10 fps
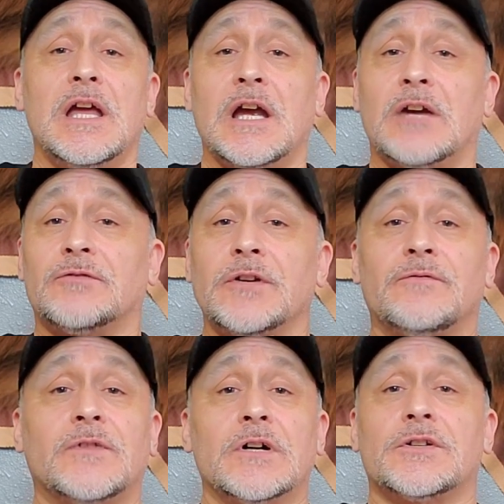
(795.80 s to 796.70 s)
every
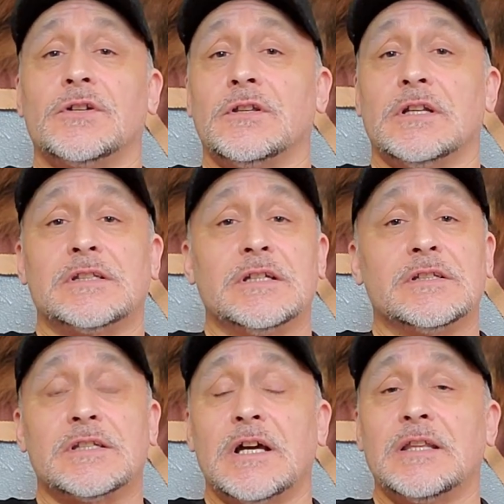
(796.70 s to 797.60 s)
function that's
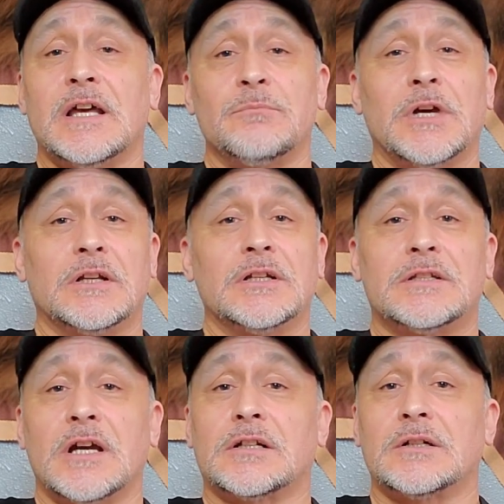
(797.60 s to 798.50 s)
inside that metal
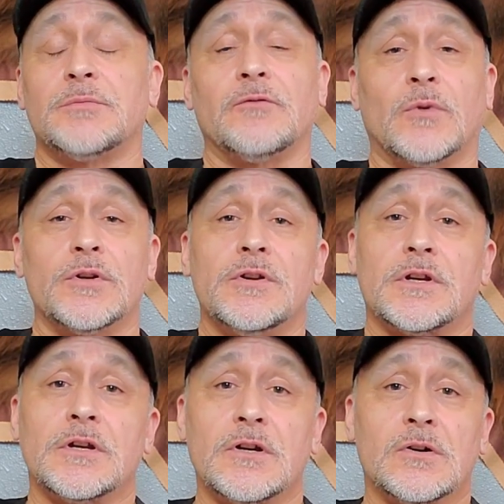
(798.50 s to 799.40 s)
detector before you
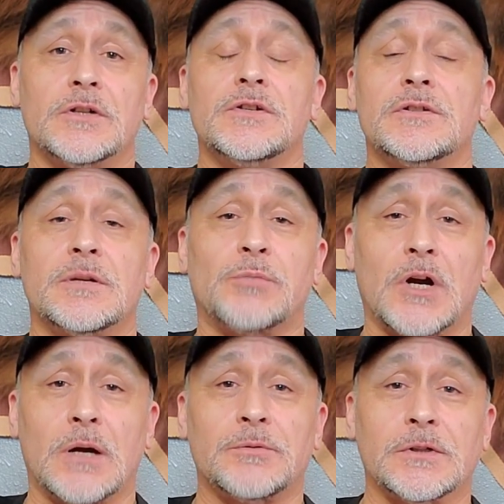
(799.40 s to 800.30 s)
can go and use it
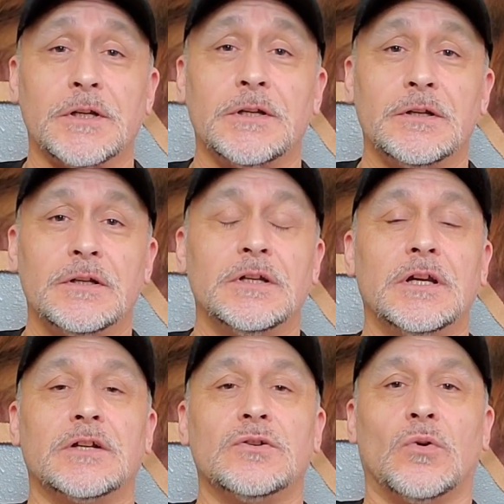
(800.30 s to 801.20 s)
properly,
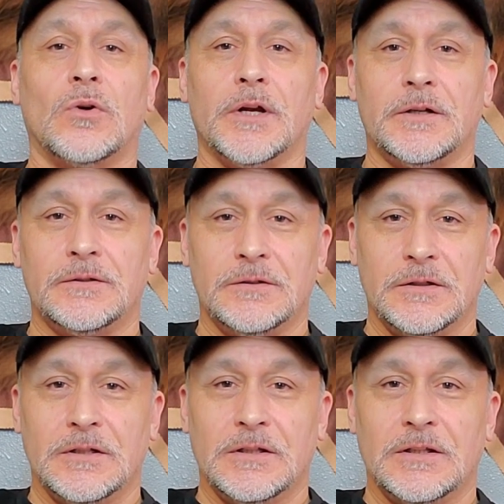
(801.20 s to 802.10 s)
ignore it.
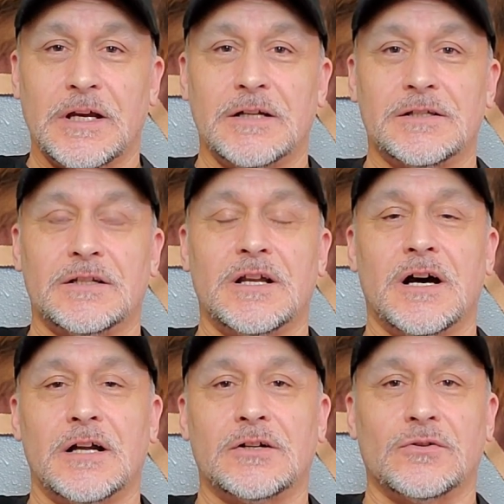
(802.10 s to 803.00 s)
That is
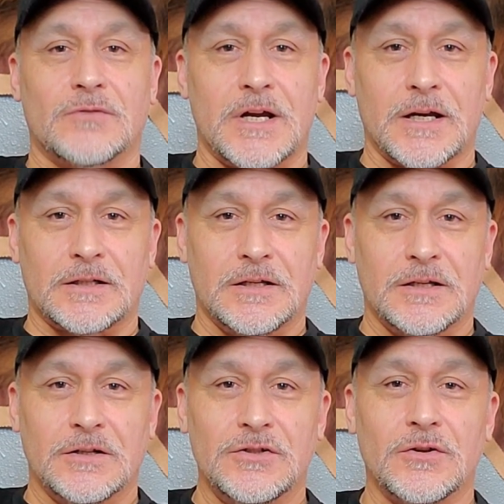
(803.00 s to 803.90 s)
not correct.
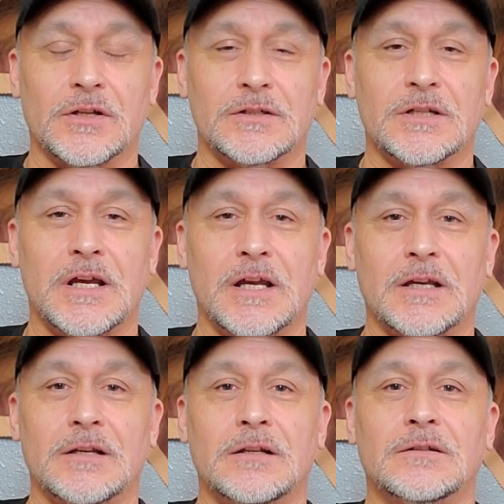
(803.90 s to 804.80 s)
You can take
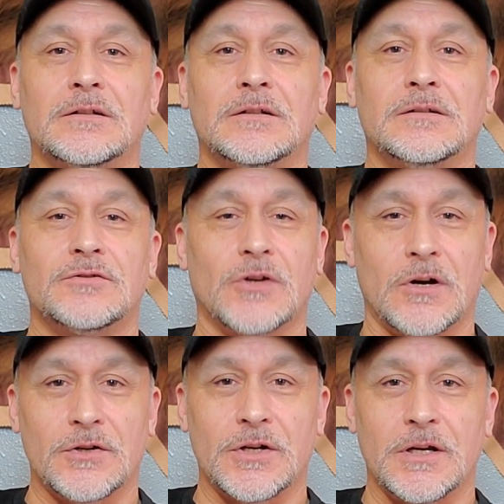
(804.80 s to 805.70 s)
it,
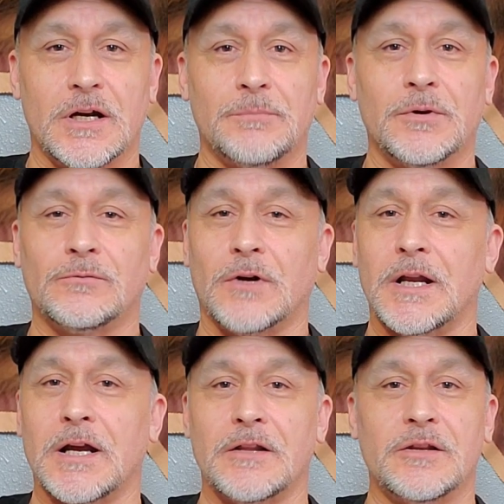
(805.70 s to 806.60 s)
charge it up
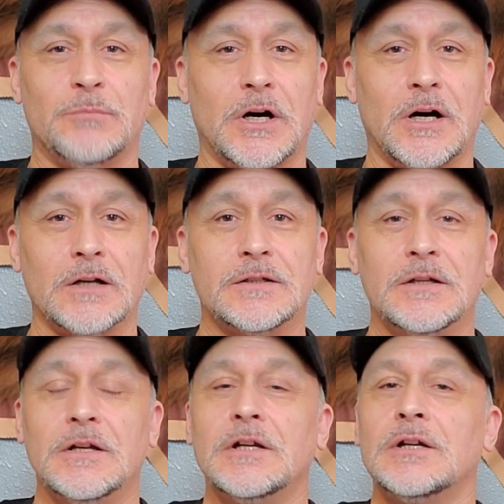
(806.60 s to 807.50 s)
right out of the box,
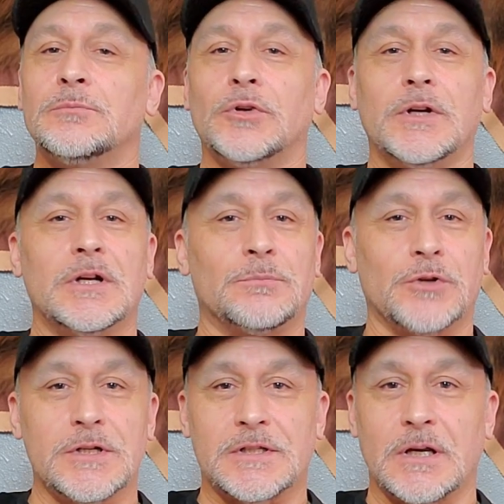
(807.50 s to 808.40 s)
put in a
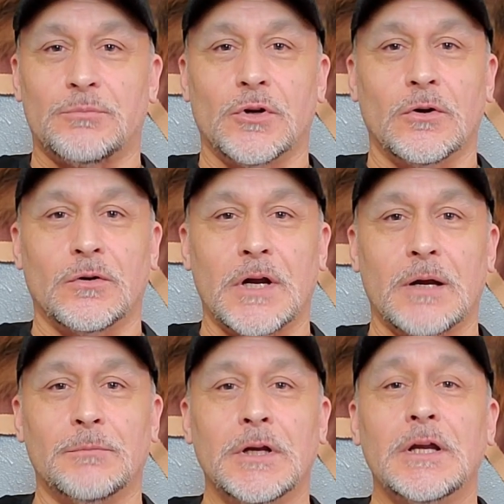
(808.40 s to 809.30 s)
preset
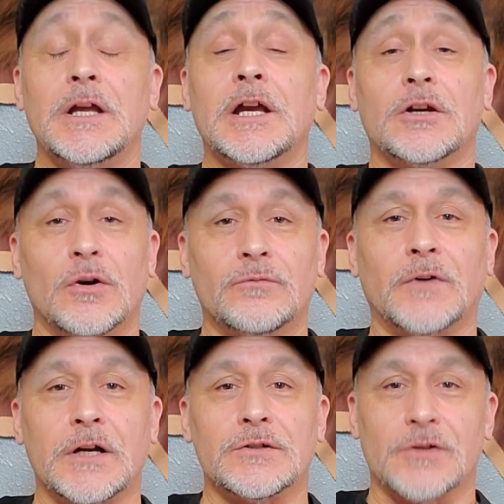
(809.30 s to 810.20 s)
program, and go
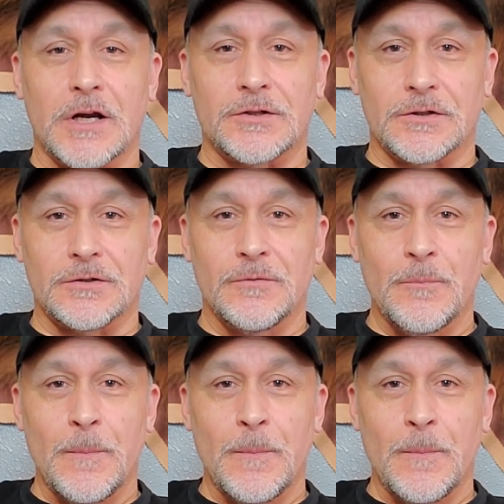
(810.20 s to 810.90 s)
find treasure.